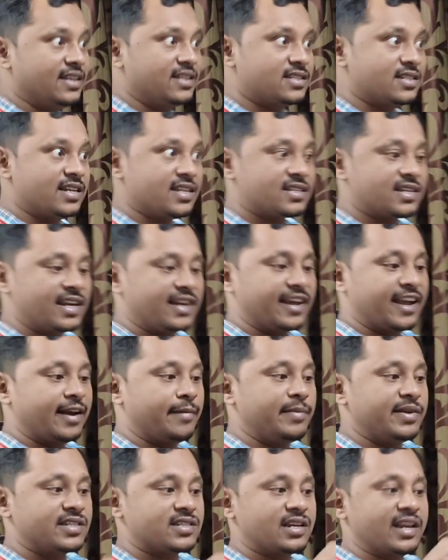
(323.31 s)
This design
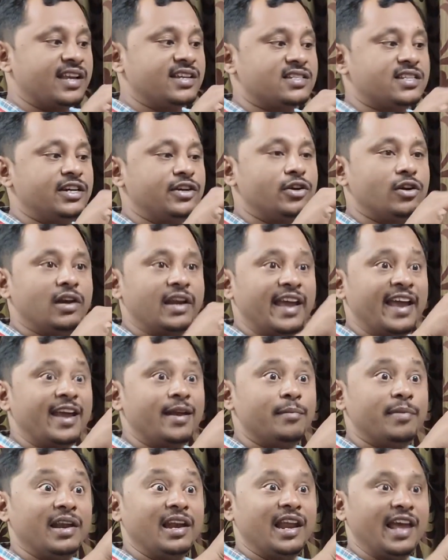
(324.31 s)
can be sliced into
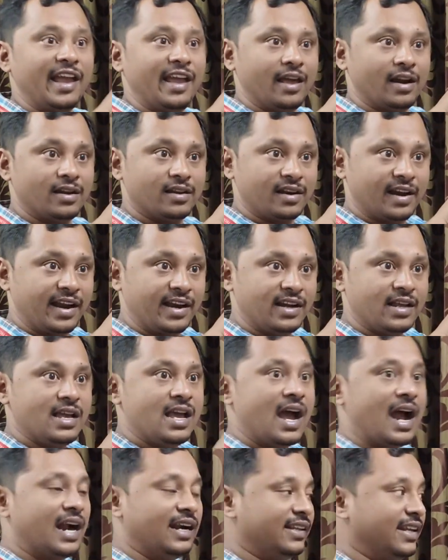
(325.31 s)
layer by layer,
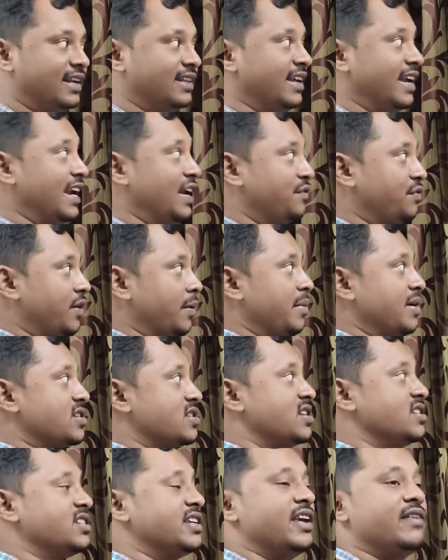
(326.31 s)
right? And then the
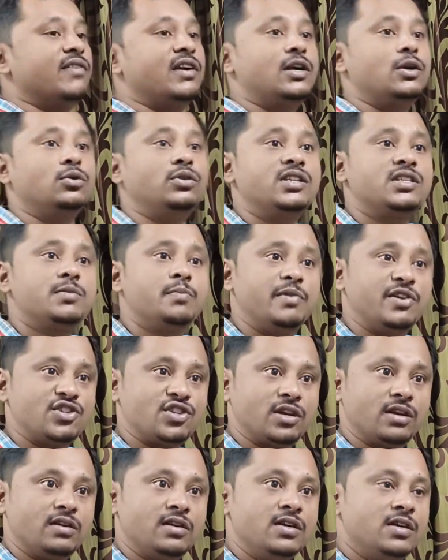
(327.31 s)
information is given to this
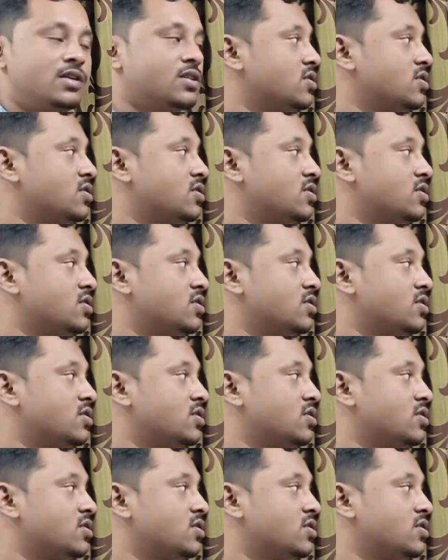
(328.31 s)
machine.